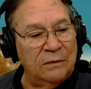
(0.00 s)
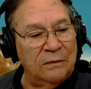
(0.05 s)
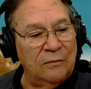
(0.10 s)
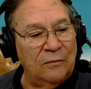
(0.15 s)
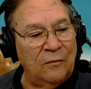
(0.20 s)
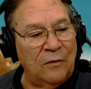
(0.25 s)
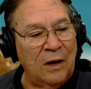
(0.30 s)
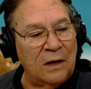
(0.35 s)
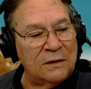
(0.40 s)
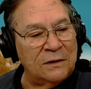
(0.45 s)

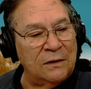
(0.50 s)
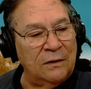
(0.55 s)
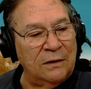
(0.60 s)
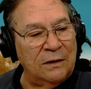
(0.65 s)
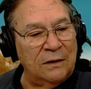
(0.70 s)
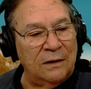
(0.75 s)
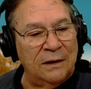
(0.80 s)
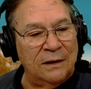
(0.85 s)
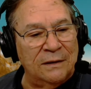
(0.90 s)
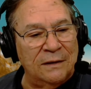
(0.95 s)
rocks on it
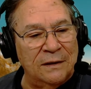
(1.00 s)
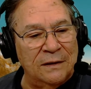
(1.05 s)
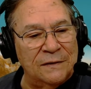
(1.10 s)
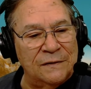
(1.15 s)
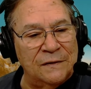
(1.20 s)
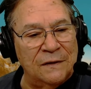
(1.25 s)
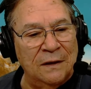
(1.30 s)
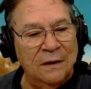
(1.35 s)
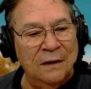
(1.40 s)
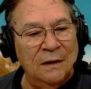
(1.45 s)
like
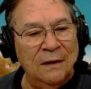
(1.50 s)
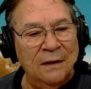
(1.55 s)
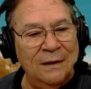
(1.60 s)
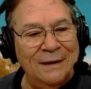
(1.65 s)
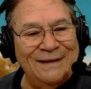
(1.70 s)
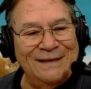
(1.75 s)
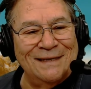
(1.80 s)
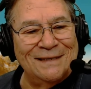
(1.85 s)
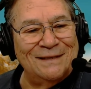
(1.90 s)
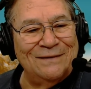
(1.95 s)
this,
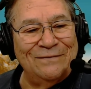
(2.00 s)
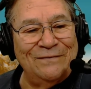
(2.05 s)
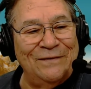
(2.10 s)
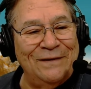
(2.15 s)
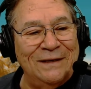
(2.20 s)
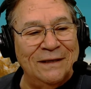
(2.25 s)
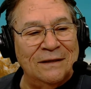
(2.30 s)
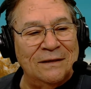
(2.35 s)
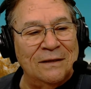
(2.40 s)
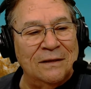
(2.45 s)
it doesn't
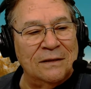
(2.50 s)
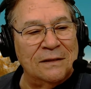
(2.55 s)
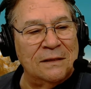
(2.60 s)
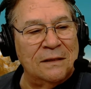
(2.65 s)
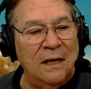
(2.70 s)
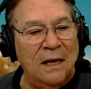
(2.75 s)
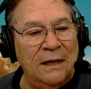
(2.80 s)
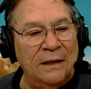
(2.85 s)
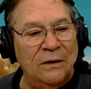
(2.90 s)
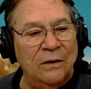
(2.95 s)
fit into the
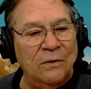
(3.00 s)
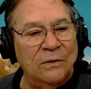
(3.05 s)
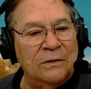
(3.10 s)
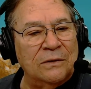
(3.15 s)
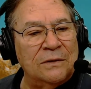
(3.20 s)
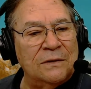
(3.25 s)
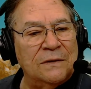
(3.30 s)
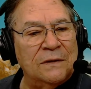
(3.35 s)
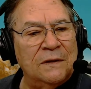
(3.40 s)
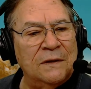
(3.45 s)
slide
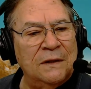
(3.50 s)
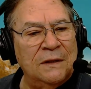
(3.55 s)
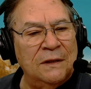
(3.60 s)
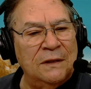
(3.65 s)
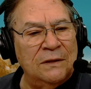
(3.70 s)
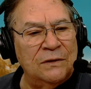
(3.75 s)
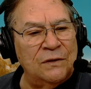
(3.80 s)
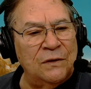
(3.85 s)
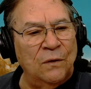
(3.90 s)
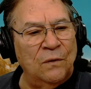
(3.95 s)
holders.
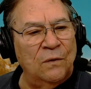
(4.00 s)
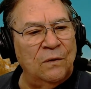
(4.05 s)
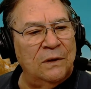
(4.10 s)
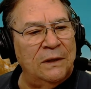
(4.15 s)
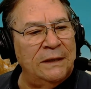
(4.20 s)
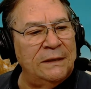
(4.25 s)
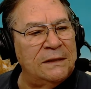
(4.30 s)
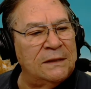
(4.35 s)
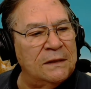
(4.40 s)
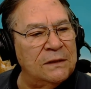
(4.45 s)
So
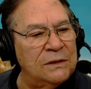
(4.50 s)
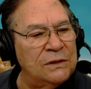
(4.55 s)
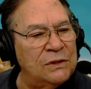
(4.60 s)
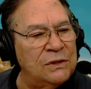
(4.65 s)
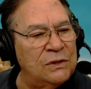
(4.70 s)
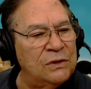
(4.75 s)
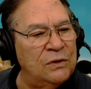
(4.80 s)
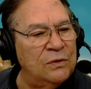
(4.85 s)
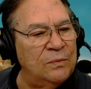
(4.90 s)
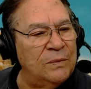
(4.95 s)
let's
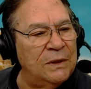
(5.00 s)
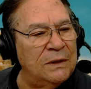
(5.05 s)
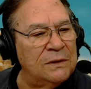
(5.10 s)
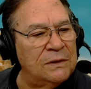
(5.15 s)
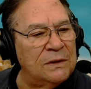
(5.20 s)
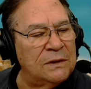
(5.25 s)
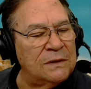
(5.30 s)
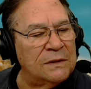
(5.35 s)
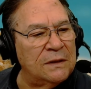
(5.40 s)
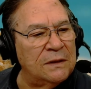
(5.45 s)
zoom in
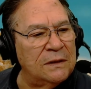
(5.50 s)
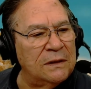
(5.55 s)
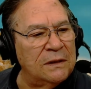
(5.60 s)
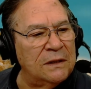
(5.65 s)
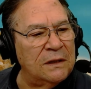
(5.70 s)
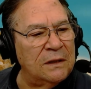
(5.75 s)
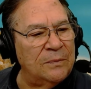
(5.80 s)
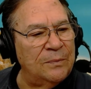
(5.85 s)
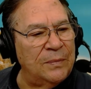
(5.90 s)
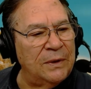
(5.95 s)
just a
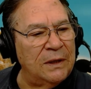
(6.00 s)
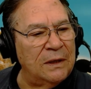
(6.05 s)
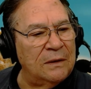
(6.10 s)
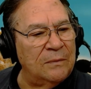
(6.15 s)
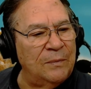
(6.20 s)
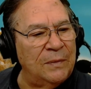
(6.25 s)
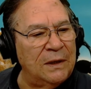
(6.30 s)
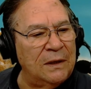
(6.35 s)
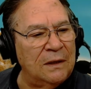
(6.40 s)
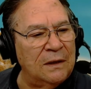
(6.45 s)
little bit
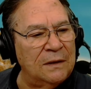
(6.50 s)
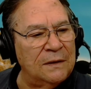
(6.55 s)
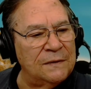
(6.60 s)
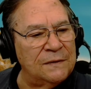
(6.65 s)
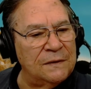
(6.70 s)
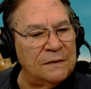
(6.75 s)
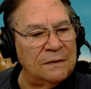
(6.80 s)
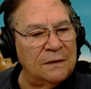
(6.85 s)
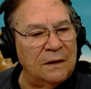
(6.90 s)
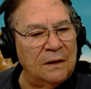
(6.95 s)

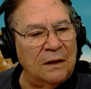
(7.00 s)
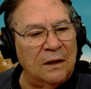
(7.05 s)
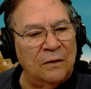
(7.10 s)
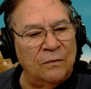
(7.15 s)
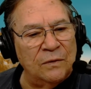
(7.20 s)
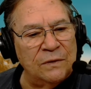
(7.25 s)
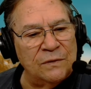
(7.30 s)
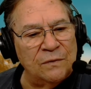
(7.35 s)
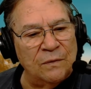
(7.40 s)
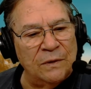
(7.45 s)
because I
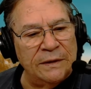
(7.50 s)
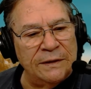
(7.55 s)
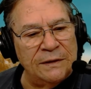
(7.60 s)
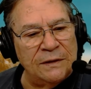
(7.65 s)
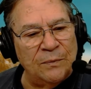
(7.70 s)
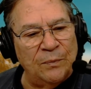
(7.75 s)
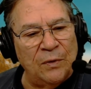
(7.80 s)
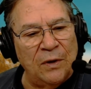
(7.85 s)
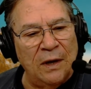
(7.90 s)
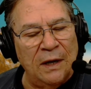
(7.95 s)
was really
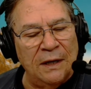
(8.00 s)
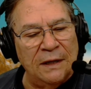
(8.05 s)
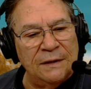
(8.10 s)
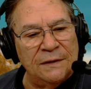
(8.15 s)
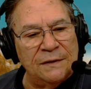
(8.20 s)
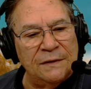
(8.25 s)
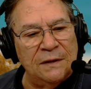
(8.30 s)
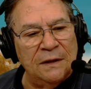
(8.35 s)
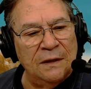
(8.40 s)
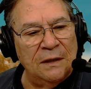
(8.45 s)

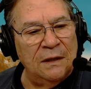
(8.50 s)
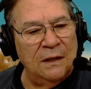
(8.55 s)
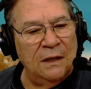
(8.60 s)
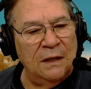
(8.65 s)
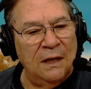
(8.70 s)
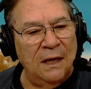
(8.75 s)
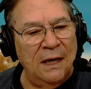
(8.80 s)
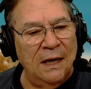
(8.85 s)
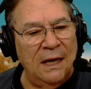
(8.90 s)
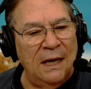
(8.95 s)
surprised
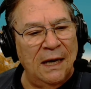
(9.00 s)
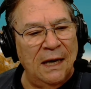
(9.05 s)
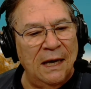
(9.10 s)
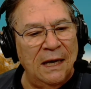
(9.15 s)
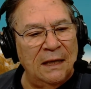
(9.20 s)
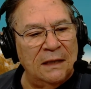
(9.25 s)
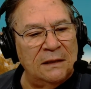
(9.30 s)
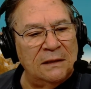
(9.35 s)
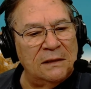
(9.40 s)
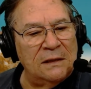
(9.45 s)

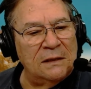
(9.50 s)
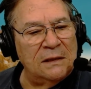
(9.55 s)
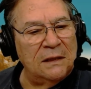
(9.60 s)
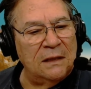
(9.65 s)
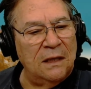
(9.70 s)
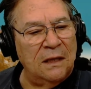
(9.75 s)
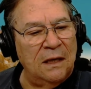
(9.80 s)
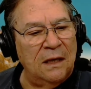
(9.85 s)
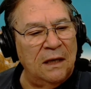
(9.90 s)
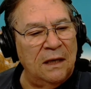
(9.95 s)
at
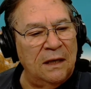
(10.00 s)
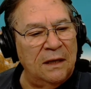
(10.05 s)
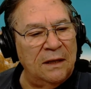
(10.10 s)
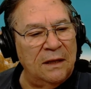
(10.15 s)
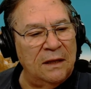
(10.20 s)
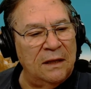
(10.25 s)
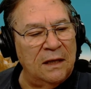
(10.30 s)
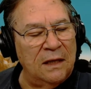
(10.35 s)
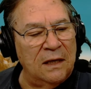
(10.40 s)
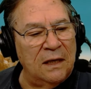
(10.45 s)
uh,
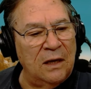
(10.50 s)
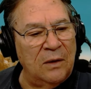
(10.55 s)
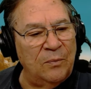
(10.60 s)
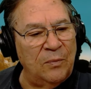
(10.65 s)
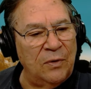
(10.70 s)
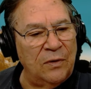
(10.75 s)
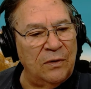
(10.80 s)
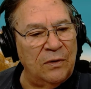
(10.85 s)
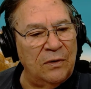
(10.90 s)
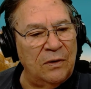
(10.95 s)
the
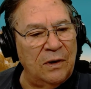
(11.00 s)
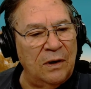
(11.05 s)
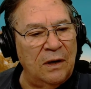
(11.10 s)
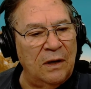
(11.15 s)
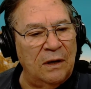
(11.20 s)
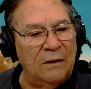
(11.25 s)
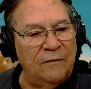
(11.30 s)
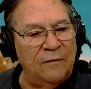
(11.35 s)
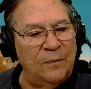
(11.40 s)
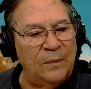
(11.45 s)
number
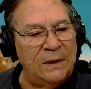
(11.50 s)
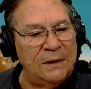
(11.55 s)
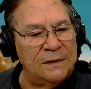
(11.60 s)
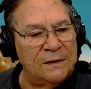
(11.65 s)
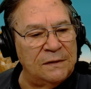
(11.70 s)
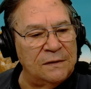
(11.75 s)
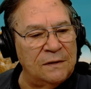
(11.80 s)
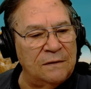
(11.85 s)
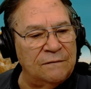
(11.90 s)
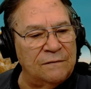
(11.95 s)
of
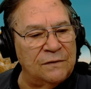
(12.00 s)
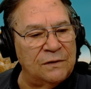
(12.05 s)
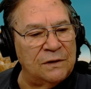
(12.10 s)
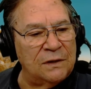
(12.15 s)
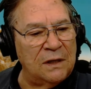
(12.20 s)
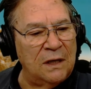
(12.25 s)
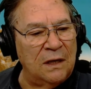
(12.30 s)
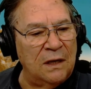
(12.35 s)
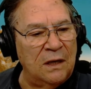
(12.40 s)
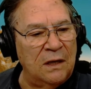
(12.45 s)
pieces of
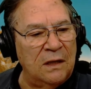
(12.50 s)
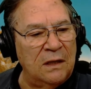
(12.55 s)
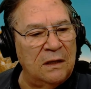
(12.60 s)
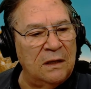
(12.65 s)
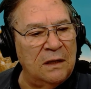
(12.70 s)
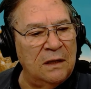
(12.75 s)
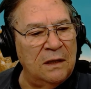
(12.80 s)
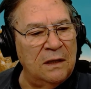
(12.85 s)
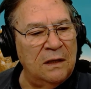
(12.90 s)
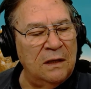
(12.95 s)
shell
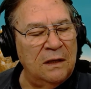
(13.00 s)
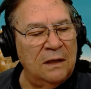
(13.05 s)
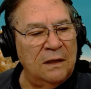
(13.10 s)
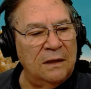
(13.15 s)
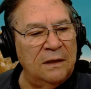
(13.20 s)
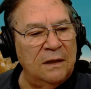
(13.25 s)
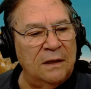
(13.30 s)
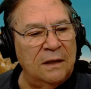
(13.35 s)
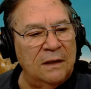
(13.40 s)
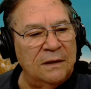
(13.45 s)

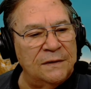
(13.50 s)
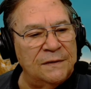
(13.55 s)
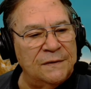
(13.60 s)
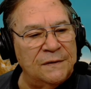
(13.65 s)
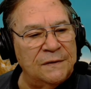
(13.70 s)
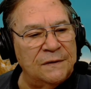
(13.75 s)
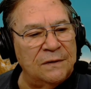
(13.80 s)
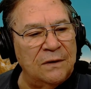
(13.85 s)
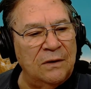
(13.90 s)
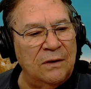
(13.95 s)
that I
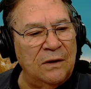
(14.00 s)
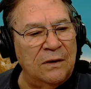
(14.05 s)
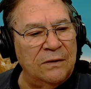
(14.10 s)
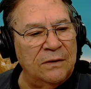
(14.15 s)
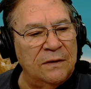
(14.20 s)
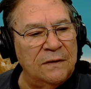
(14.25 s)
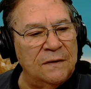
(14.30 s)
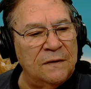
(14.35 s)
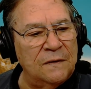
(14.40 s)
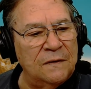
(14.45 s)
saw
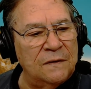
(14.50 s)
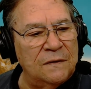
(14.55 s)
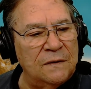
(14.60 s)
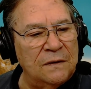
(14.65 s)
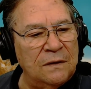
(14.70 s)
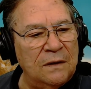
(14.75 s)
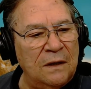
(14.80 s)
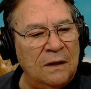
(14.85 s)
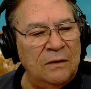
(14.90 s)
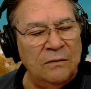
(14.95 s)
this.
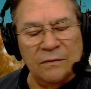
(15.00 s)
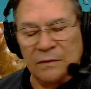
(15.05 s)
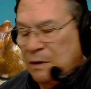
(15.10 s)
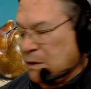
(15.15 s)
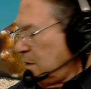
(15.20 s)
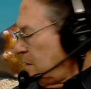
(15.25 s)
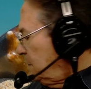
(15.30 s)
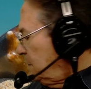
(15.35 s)
I don't think it's